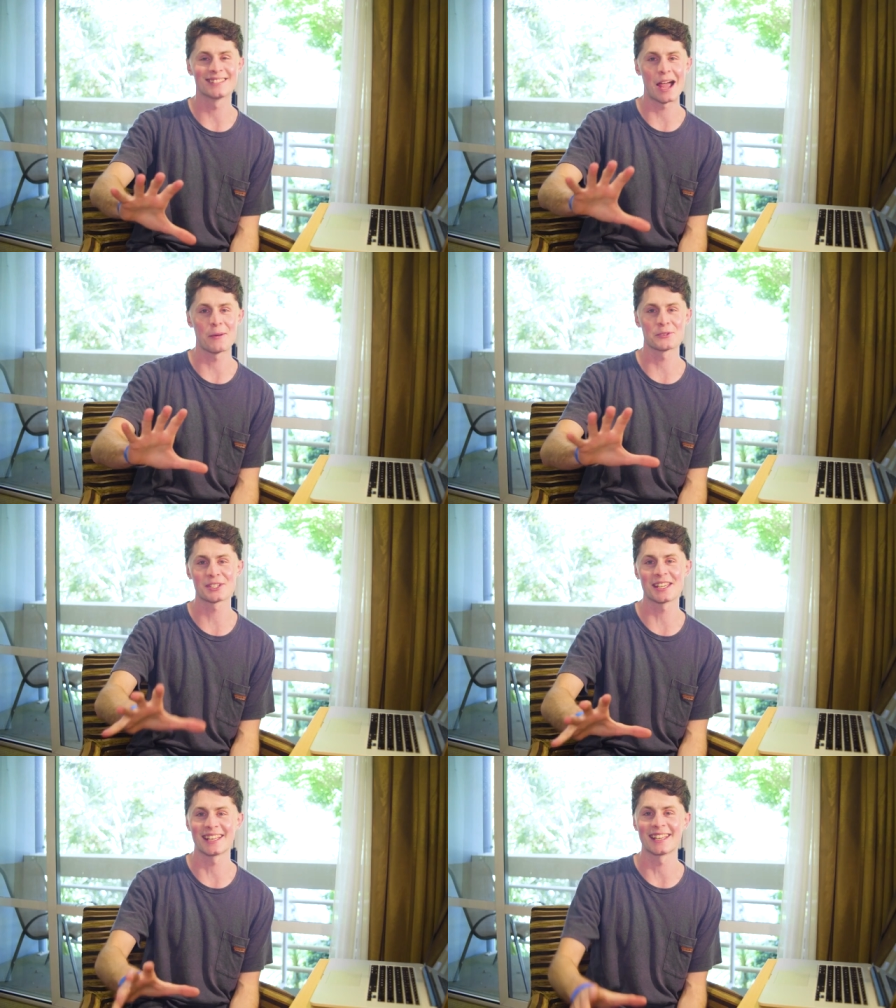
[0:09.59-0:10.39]
Now I'm
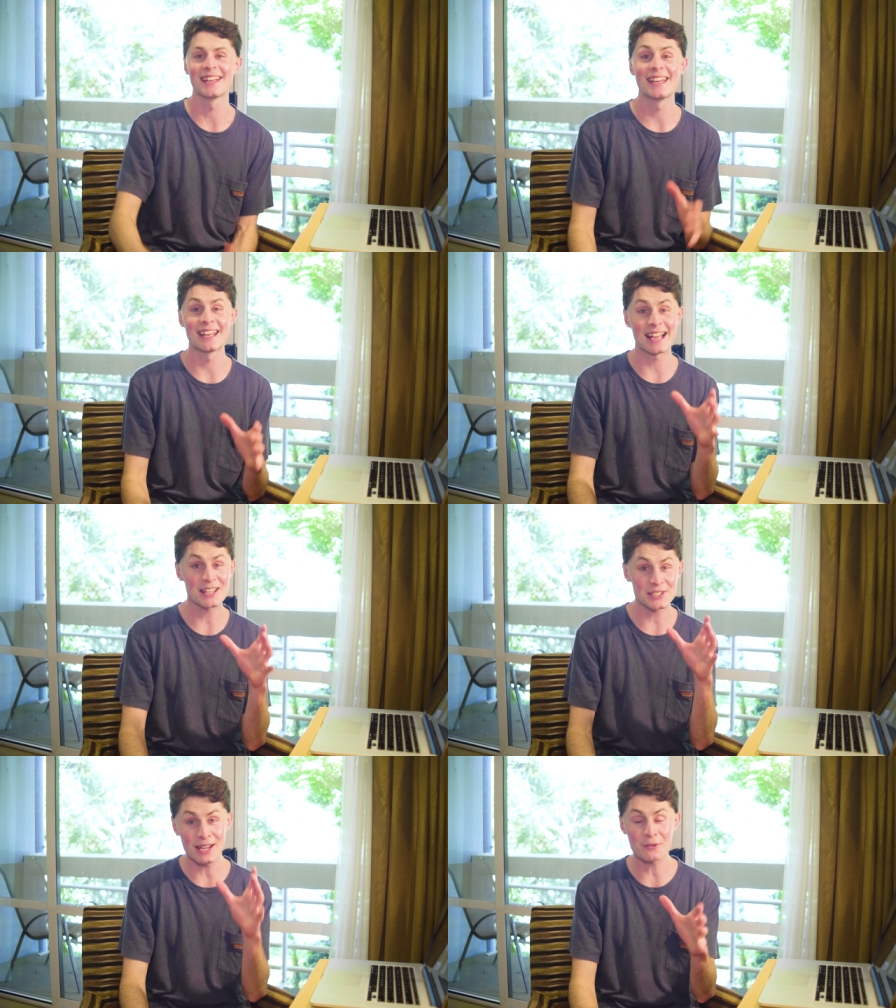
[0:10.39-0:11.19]
just kidding. It
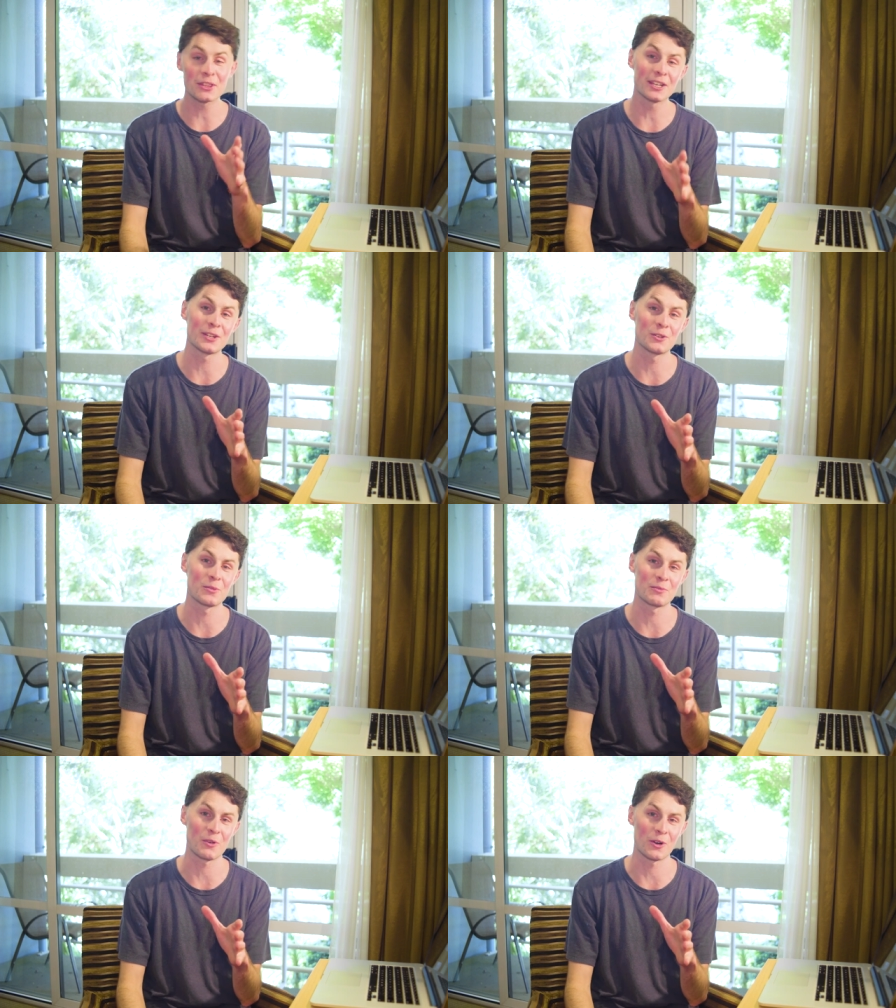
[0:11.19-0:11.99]
has everything to
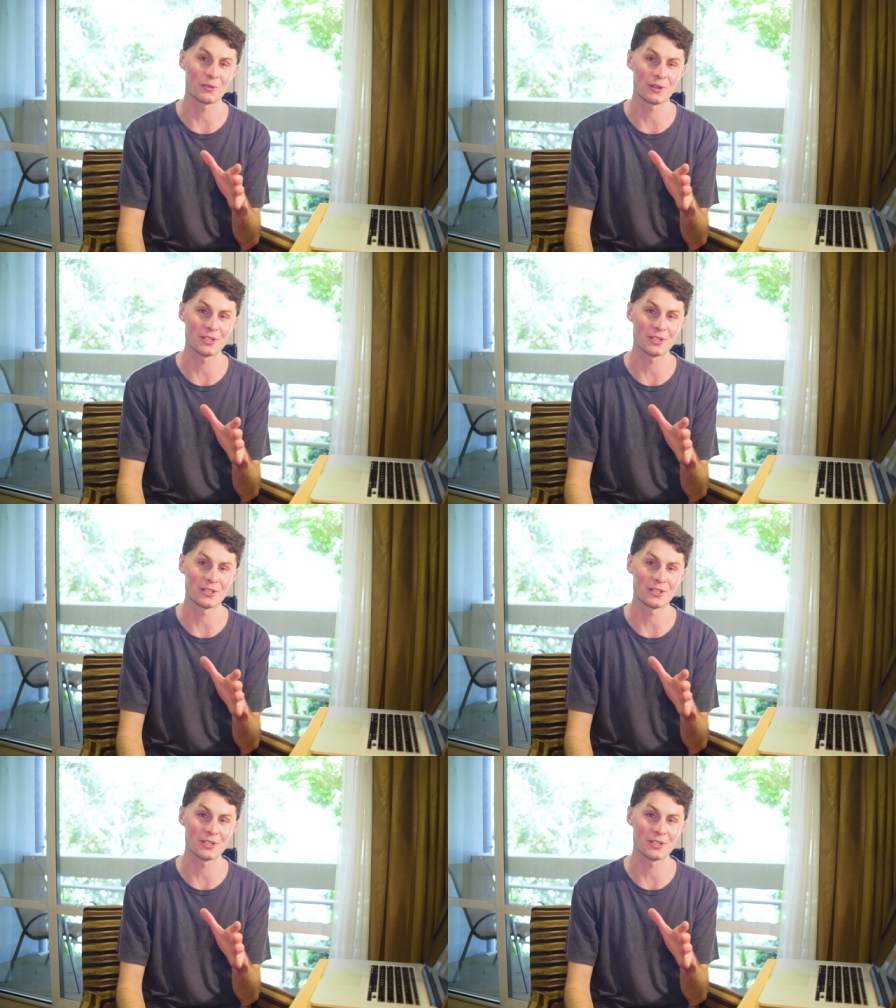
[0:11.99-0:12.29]
do with product